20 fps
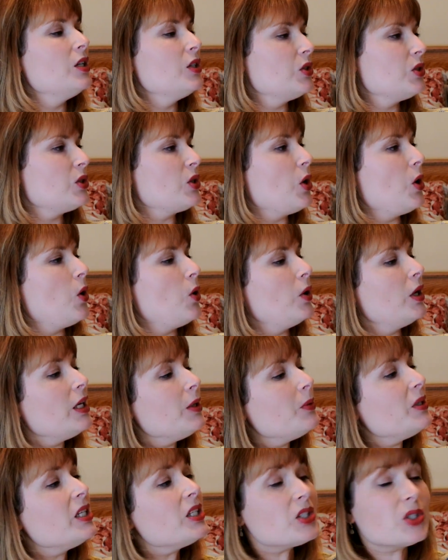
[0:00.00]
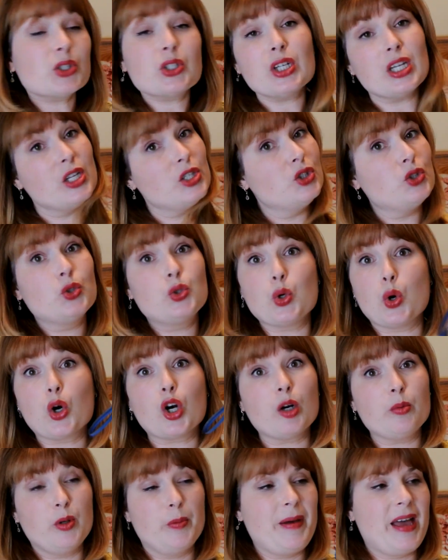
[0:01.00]
So it, it's an
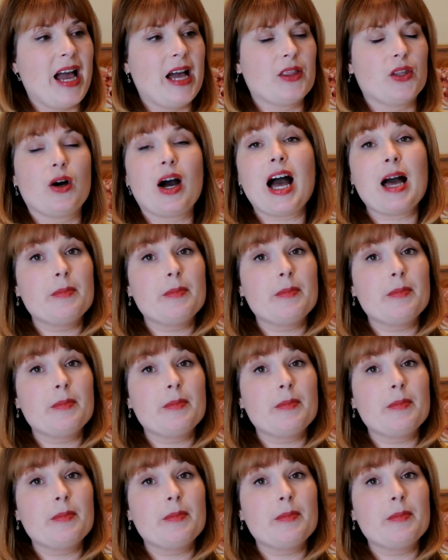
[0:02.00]
adorable bag though.